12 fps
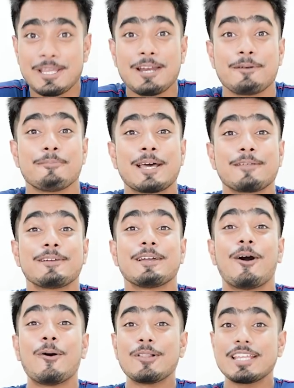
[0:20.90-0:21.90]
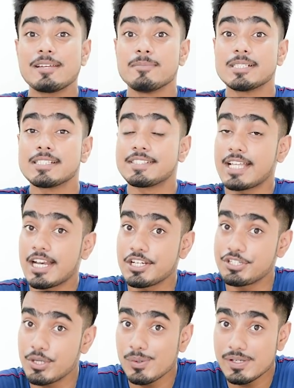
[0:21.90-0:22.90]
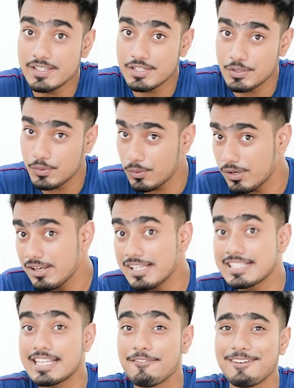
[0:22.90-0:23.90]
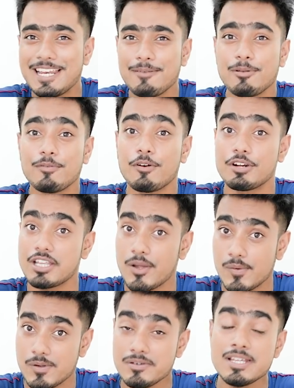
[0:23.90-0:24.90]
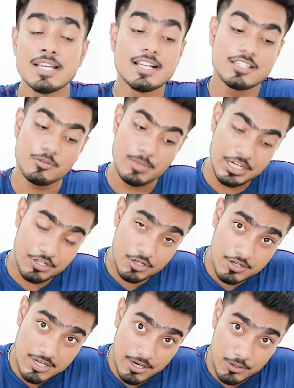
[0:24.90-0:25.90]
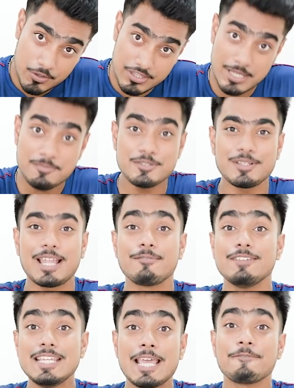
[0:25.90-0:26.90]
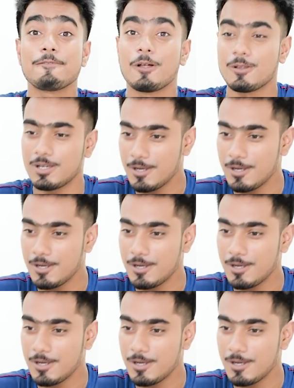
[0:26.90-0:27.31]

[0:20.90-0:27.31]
here. And by the way, all the images that I show in the tutorial is available for download. So make sure you download them so that we can follow